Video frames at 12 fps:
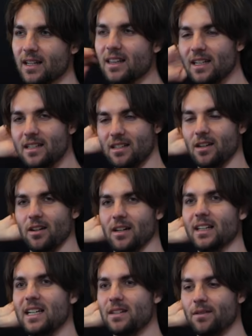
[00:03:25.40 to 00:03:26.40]
think so. At
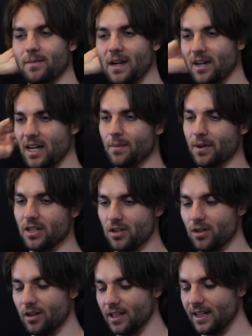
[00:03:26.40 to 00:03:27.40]
least from memory, I'm pretty
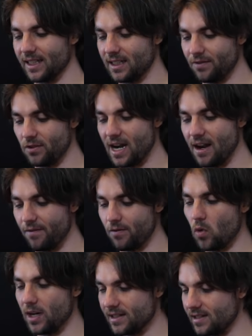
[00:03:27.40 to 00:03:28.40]
sure like if you have
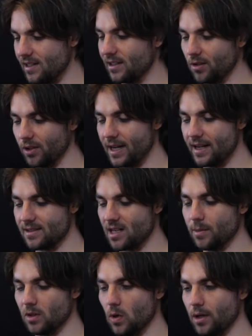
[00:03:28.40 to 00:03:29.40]
one signal that has
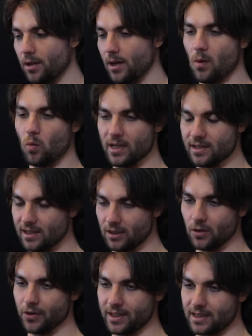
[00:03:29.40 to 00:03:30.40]
W1 on it and one
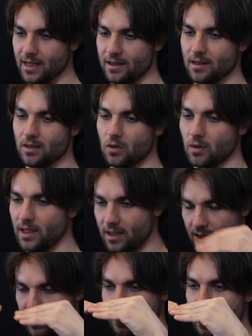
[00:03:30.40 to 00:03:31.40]
signal that doesn't, you'll get a
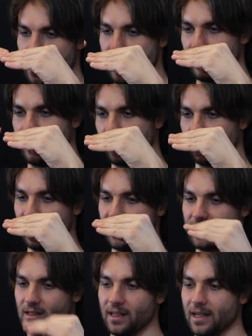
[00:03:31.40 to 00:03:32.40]
slight like
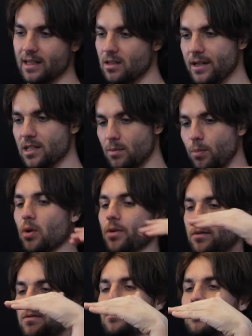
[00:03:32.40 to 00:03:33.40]
phase delay. So I just put
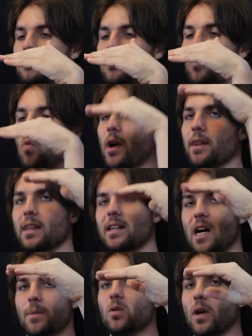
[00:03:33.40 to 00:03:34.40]
the
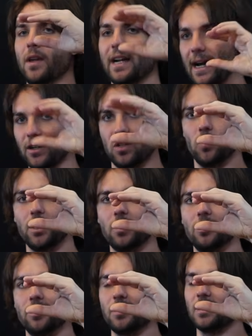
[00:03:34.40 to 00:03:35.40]
W1 that I actually want to
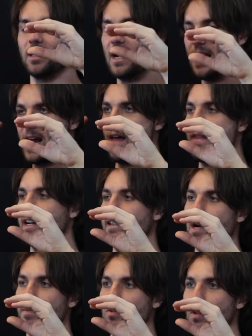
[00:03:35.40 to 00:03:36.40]
use, and then a
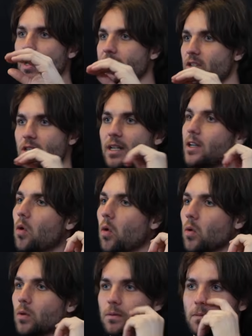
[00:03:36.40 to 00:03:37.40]
W1 that's just like
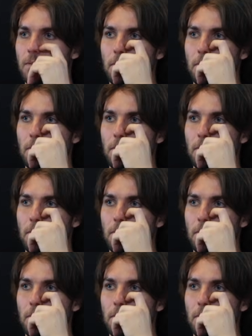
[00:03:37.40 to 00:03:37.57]
all